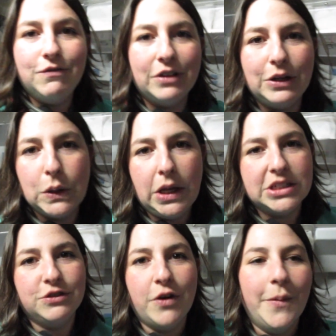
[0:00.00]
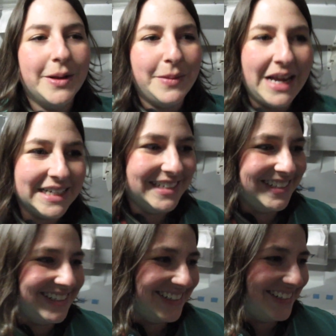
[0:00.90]
good for little claustrophobic me.
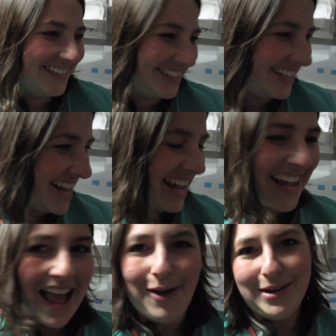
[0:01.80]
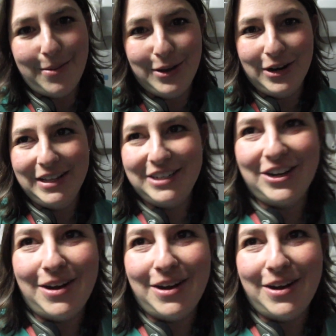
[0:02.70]
I would not be good at this